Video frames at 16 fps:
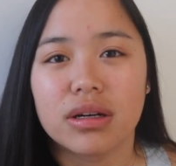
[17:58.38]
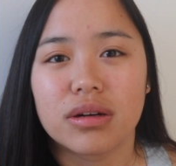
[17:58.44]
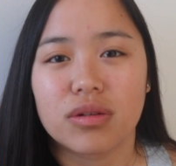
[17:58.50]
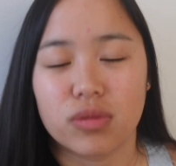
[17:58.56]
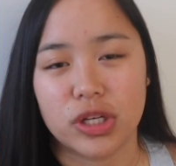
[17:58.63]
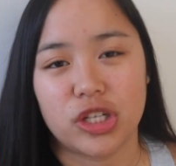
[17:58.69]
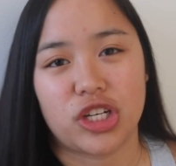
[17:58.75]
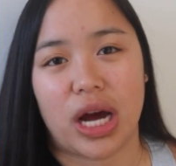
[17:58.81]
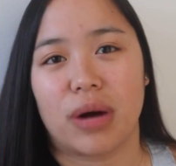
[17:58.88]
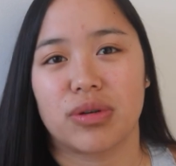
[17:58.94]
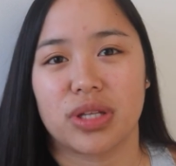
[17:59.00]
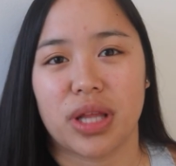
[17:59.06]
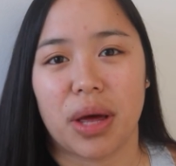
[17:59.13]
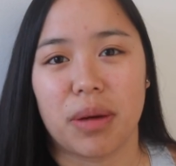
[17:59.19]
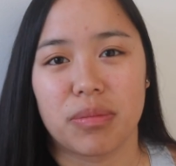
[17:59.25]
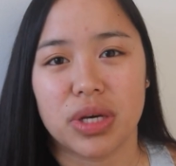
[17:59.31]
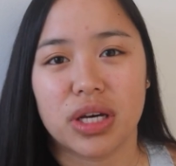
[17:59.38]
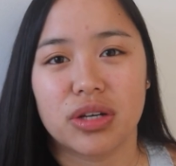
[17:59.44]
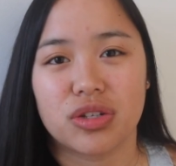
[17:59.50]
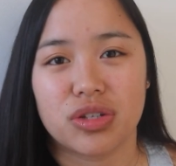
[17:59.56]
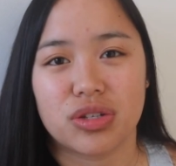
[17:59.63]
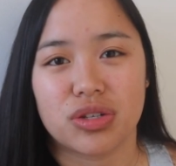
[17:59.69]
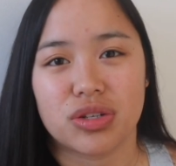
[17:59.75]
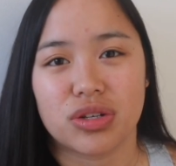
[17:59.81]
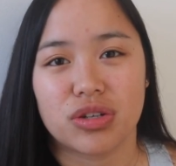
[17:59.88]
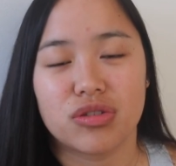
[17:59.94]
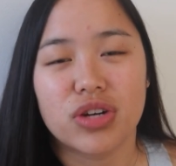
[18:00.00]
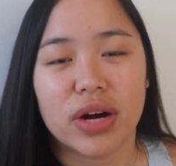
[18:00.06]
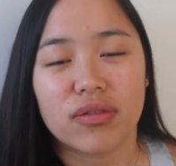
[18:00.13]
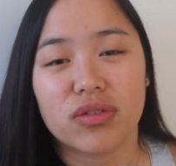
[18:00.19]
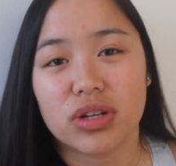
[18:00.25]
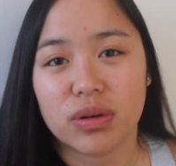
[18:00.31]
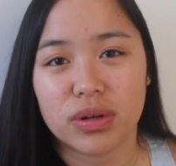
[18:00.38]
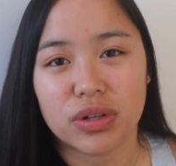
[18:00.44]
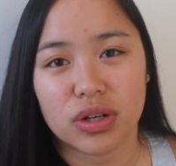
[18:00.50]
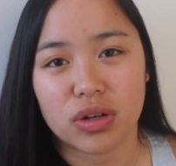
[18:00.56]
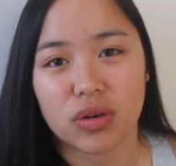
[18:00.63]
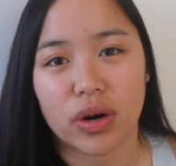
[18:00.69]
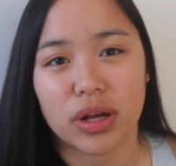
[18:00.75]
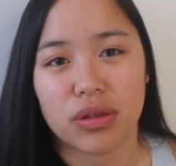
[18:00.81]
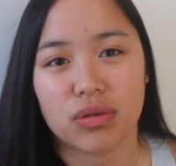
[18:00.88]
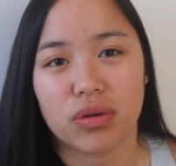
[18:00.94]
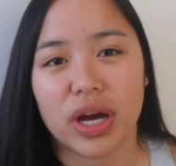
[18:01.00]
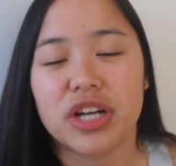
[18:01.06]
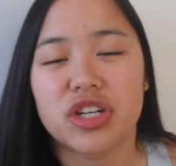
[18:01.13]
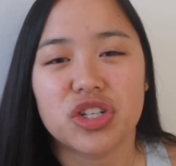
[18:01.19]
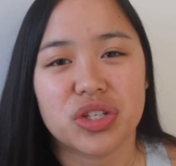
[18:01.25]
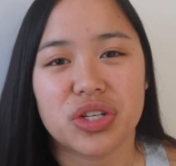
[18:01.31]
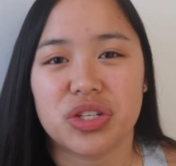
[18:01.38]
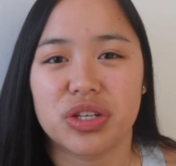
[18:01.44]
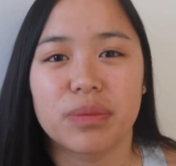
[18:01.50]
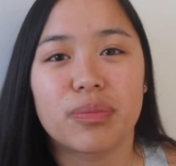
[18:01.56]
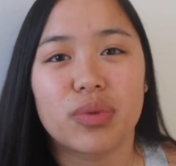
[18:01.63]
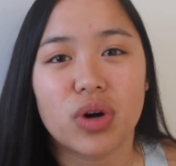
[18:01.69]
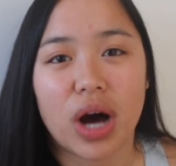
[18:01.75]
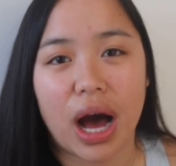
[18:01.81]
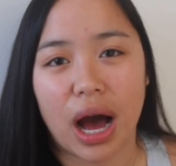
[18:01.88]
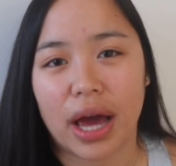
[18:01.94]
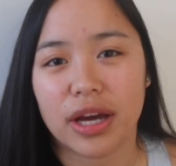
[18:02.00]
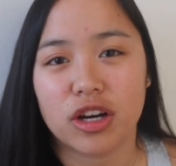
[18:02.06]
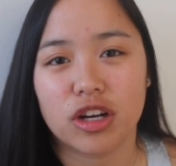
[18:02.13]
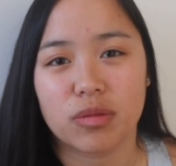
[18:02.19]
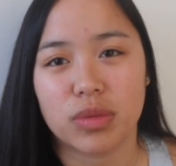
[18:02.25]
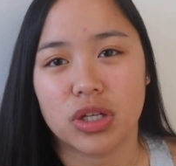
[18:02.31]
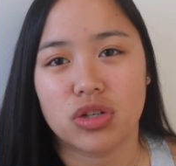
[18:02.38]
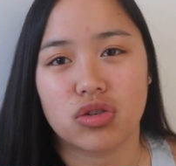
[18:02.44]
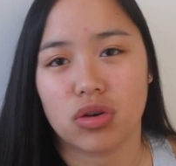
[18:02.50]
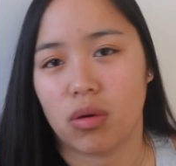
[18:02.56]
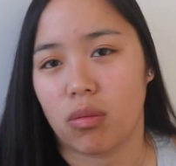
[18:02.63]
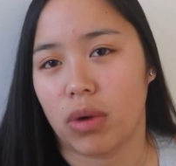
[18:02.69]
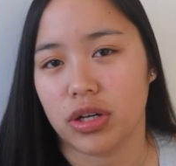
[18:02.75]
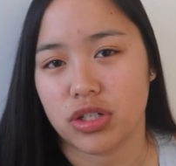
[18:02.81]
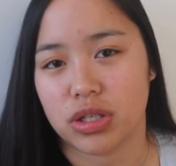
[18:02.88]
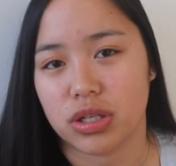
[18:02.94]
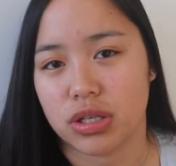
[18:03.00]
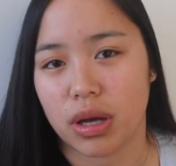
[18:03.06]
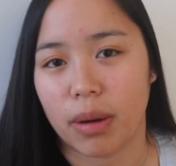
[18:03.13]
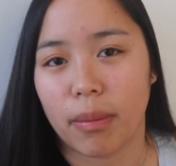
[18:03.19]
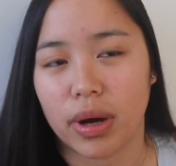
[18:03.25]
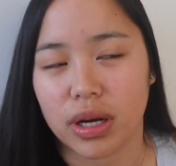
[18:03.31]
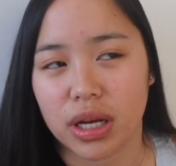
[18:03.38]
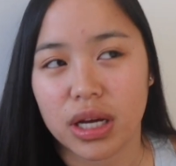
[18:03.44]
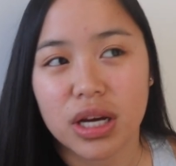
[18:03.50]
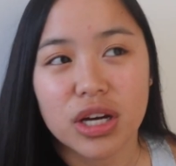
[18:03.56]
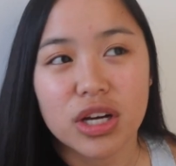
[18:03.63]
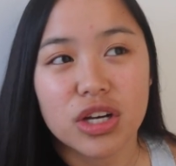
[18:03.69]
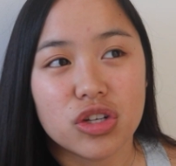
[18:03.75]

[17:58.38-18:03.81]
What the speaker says: Reach out to them, because you never know what they're going through, and just a simple hi could mean so much to somebody.